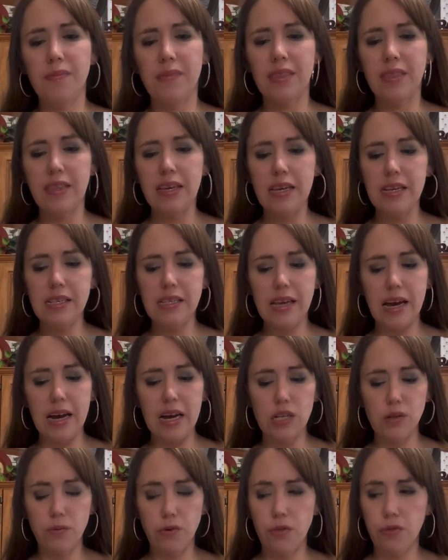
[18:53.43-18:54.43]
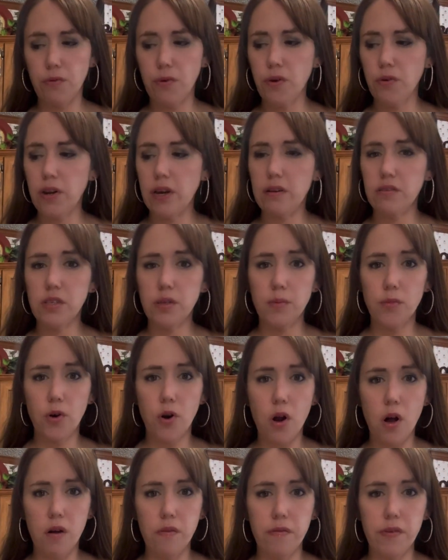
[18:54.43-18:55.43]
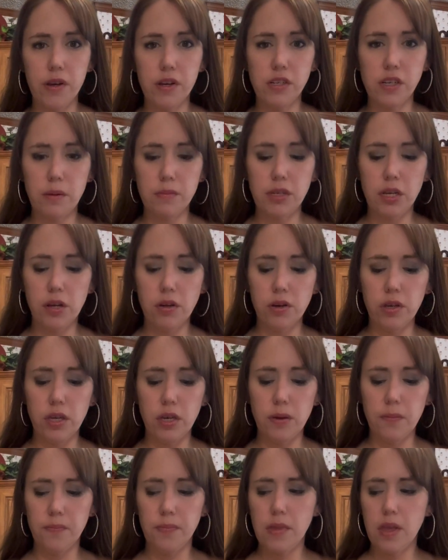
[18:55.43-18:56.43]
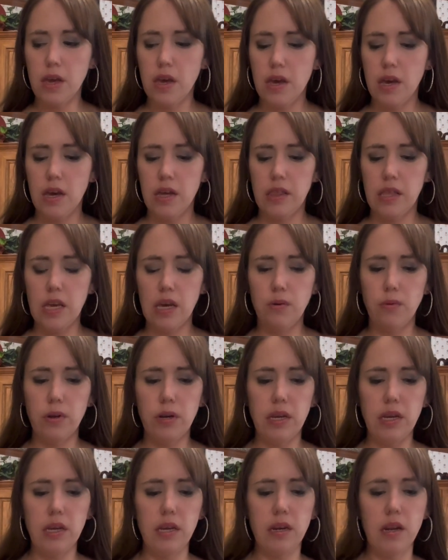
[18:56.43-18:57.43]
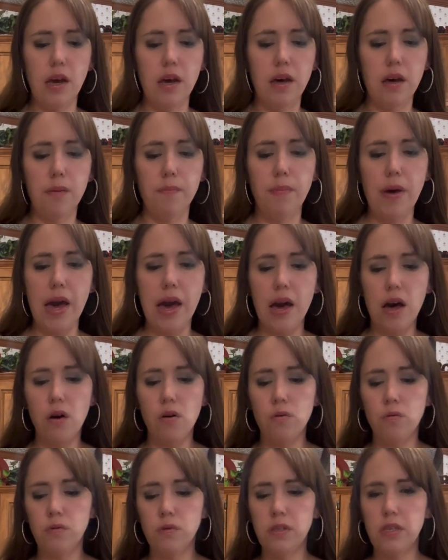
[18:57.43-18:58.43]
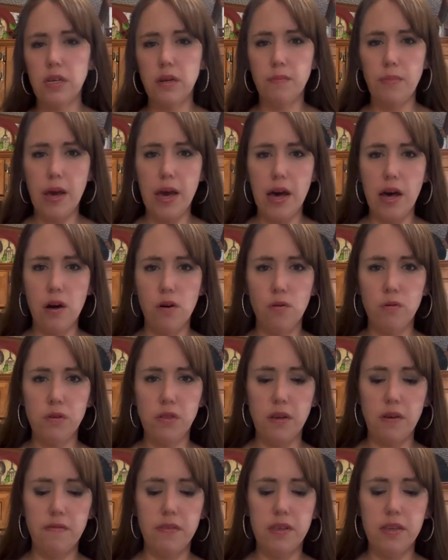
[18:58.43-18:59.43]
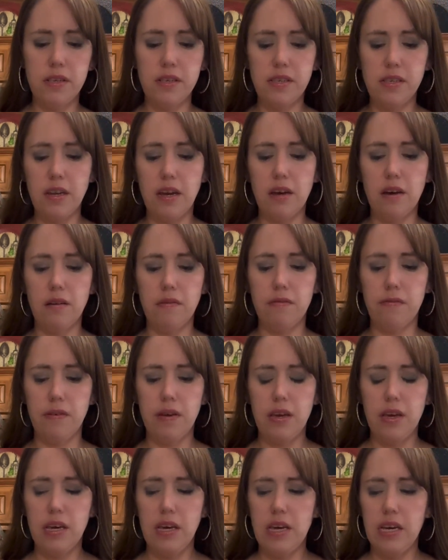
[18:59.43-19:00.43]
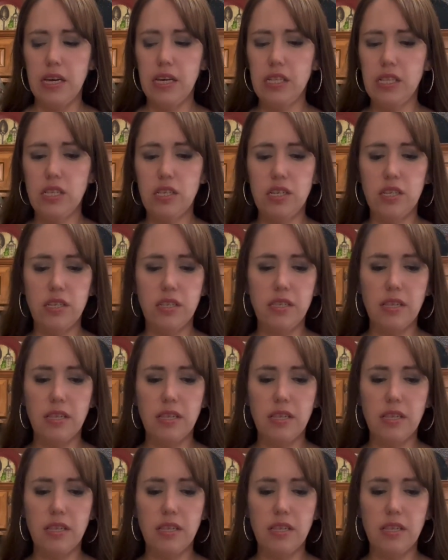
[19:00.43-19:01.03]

these guys would throw down some crawfish. I'm telling you, they would eat pounds and pounds of this stuff. It's just